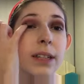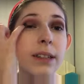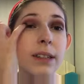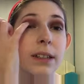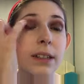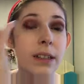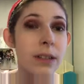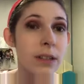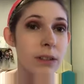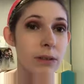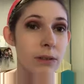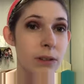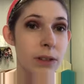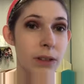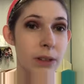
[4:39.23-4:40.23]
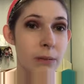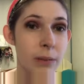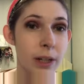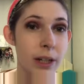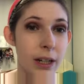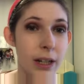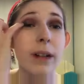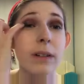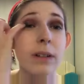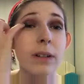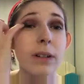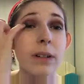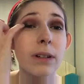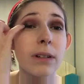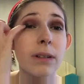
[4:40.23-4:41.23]
It's gonna go on my
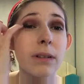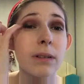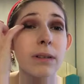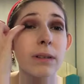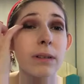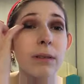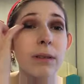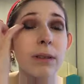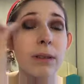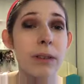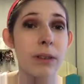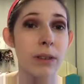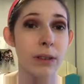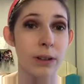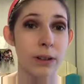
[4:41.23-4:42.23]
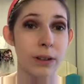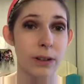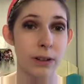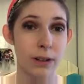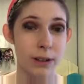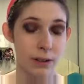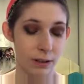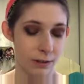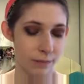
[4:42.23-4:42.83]
outer third.